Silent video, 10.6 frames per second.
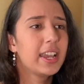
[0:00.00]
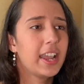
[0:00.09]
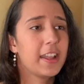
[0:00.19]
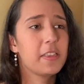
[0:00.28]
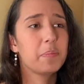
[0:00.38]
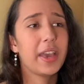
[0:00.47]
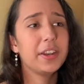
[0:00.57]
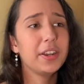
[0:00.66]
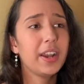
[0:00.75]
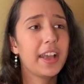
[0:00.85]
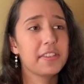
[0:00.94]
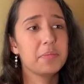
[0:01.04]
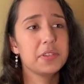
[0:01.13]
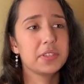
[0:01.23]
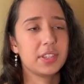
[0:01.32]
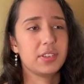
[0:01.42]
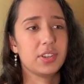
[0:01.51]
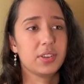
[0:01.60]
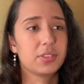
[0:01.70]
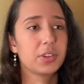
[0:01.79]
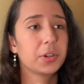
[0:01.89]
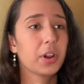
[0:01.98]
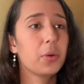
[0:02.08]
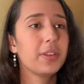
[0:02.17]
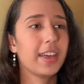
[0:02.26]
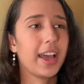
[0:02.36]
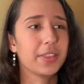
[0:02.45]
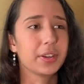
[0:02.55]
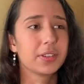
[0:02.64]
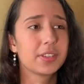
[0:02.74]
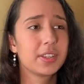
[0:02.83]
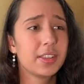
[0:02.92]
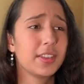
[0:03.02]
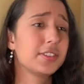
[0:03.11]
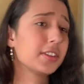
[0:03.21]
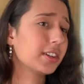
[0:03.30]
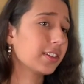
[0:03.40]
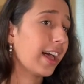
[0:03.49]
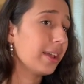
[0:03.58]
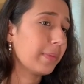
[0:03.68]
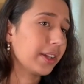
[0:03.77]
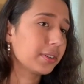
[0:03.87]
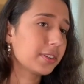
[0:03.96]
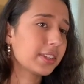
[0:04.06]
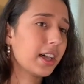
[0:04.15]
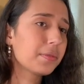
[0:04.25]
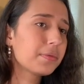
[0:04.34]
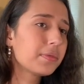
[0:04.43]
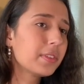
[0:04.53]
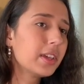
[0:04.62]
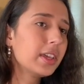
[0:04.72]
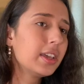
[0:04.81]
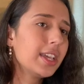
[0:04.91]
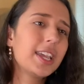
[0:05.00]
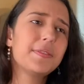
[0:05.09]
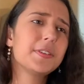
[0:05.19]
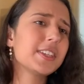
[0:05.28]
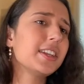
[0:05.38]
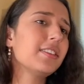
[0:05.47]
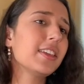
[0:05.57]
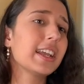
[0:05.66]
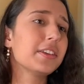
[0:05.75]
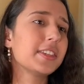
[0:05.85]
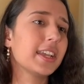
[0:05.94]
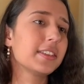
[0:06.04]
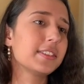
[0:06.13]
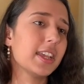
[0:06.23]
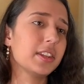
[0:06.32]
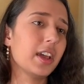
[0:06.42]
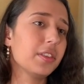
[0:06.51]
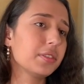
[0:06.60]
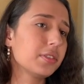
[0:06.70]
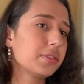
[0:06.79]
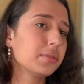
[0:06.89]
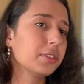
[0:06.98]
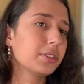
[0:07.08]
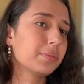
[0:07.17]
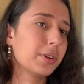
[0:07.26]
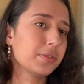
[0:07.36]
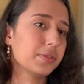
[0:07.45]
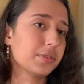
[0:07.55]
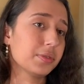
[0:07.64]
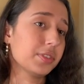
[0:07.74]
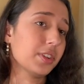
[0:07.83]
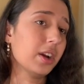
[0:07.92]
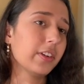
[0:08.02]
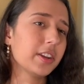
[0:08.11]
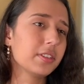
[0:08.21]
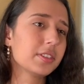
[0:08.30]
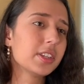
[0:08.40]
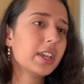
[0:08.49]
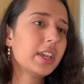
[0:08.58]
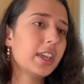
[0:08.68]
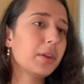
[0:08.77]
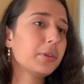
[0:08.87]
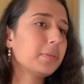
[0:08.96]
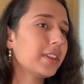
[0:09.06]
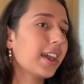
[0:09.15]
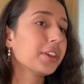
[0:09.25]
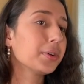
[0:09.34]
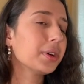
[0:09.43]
It's better as a musician to grow with others than to decline by yourself. If there's anything else I can say to other student composers or songwriters, it would be that your